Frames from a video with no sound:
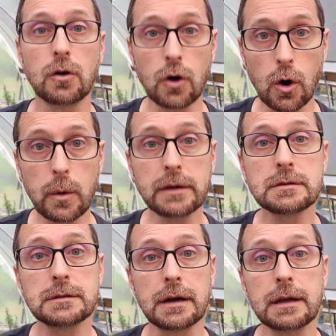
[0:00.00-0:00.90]
Go
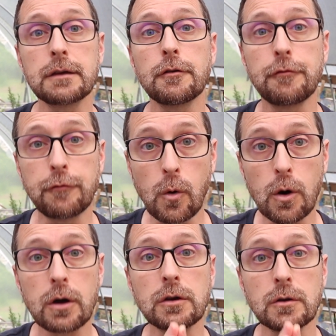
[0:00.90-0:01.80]
and study
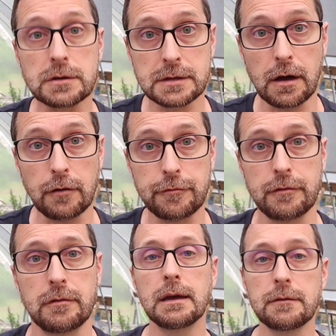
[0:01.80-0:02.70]
for
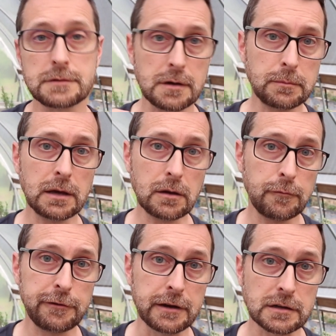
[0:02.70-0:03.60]
yourself. And if something
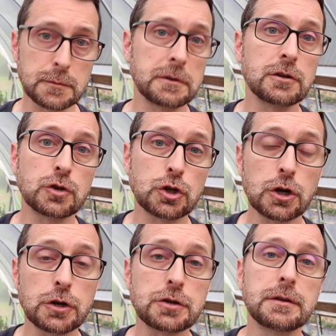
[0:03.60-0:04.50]
conflicts with the
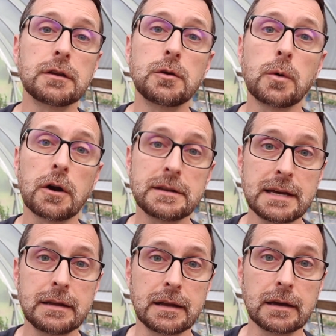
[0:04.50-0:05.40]
church that you are
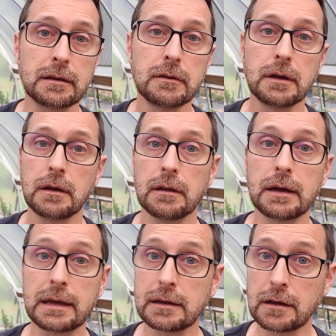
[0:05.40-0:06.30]
attending,
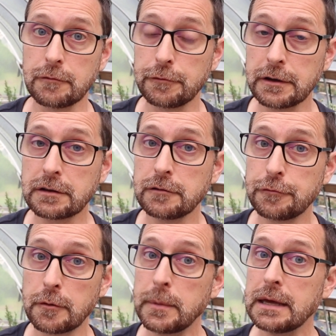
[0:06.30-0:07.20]
like it conflicted
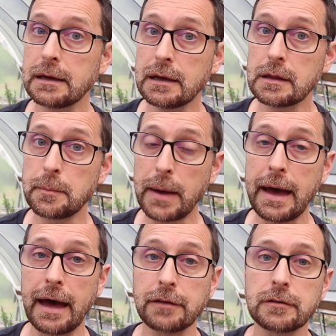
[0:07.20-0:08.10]
for me in the
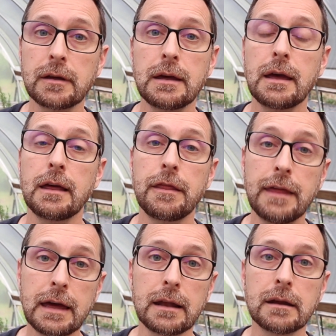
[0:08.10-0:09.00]
past,
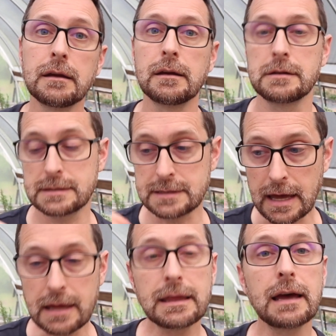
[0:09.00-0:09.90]
then
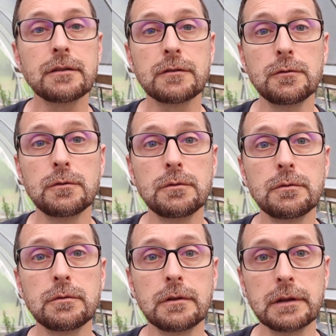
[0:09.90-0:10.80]
Take that
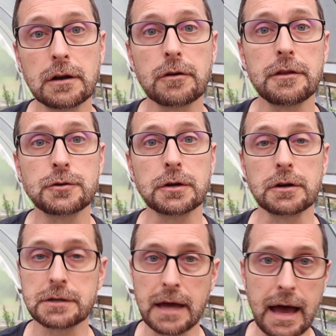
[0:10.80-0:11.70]
to the leader of the
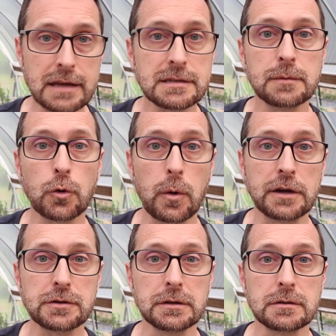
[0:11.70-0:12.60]
church, ask them
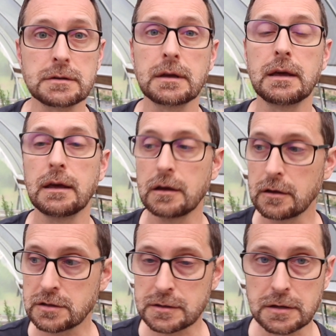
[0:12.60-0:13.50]
questions,
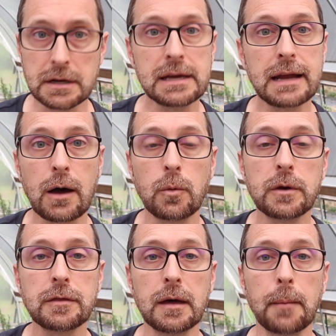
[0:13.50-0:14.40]
study it out
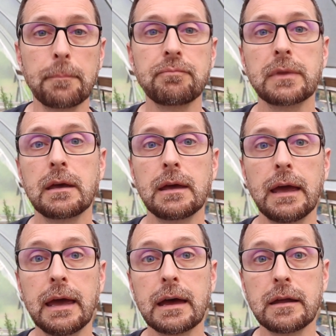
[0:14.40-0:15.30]
with them,
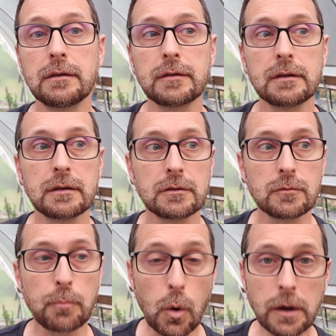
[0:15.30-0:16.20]
and
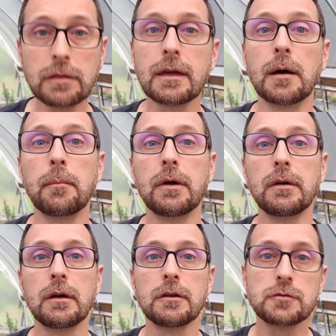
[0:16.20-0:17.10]
point them
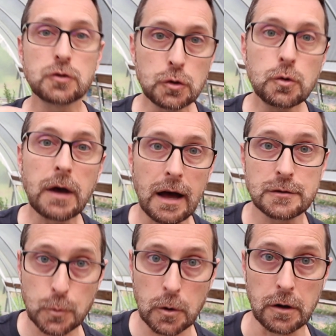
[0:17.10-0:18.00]
to
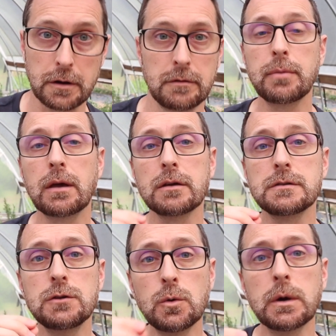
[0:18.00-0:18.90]
God's Word.
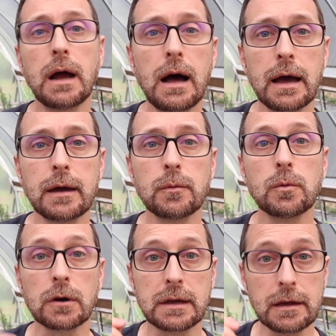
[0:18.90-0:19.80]
Because you and I
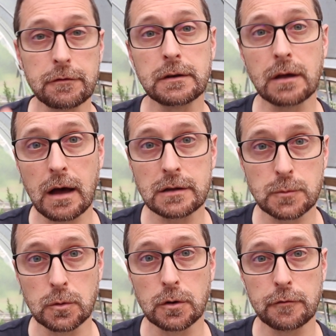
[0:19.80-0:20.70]
were given
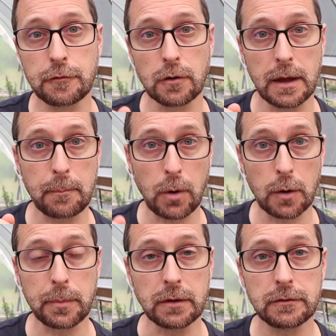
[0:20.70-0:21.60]
God's Word for a
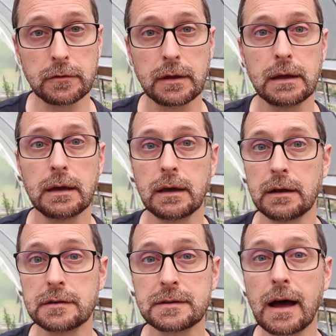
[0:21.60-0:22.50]
purpose.
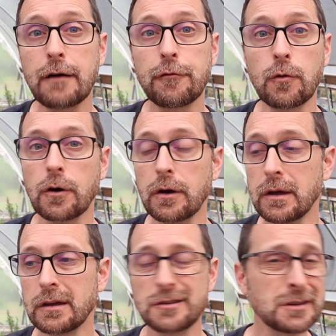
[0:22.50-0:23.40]
It is not for
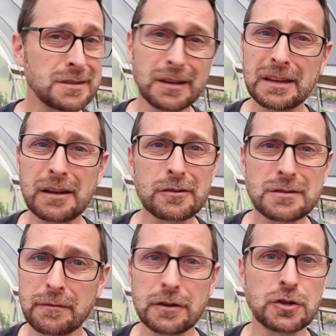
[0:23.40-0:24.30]
just the
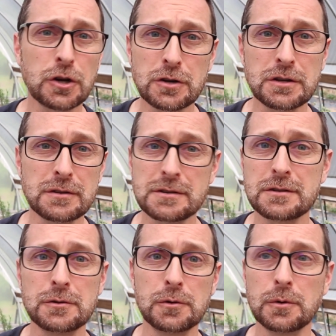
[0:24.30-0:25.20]
leaders of the churches
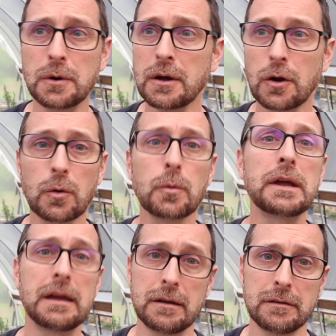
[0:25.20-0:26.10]
to
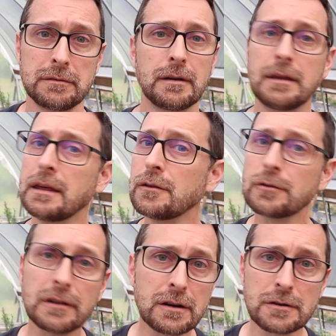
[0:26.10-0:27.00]
read. And then
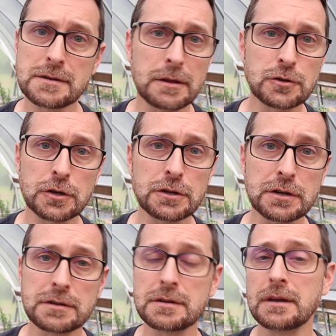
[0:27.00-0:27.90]
those leaders of the
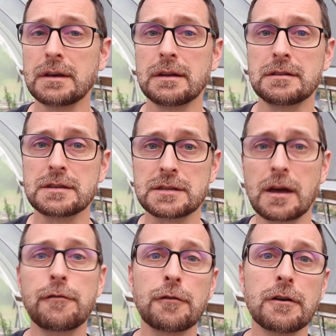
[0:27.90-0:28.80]
churches
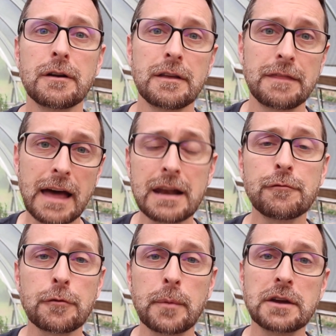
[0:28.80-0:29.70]
decipher that
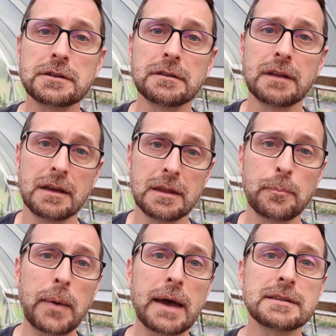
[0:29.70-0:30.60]
information and
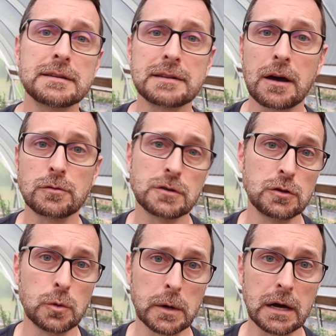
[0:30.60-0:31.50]
then pass it down
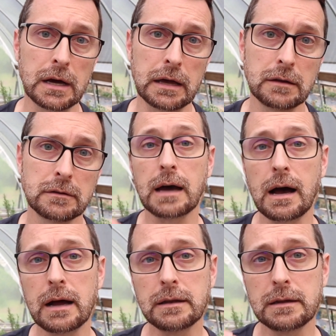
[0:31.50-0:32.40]
to you and I.
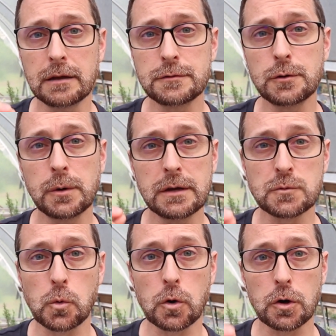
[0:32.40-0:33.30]
God gives you
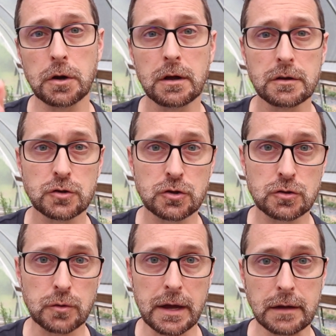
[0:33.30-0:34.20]
His Word
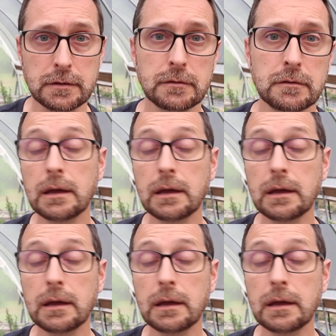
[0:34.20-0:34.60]
straight.